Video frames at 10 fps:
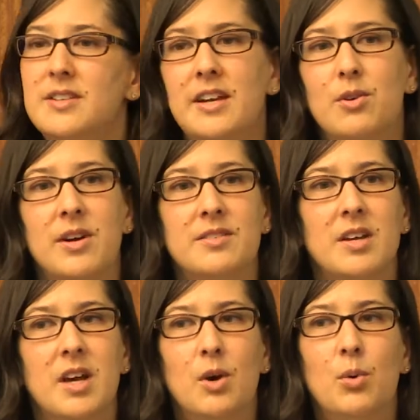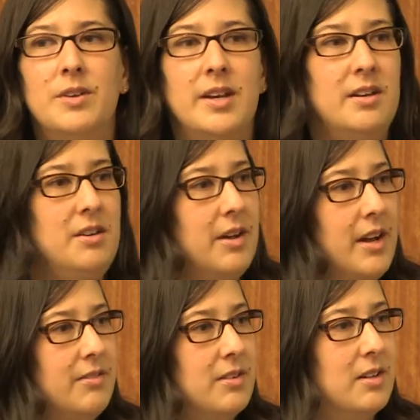in Dataquest, what data do you
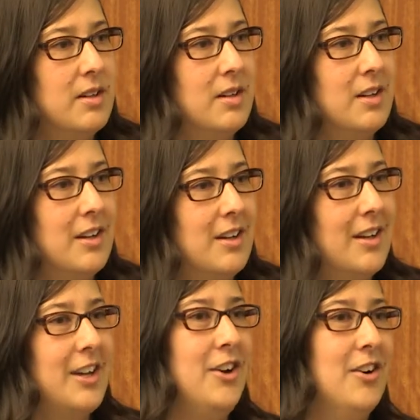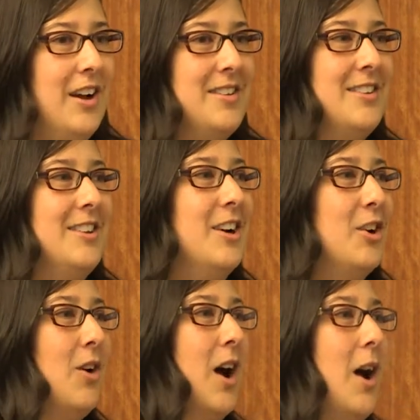have? I sit there and
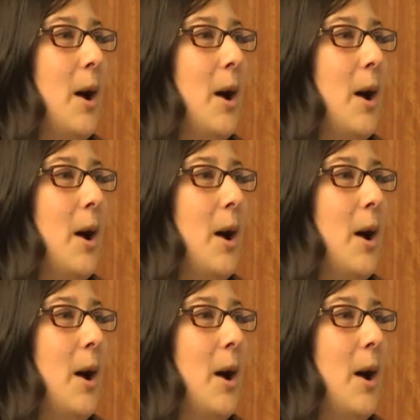go,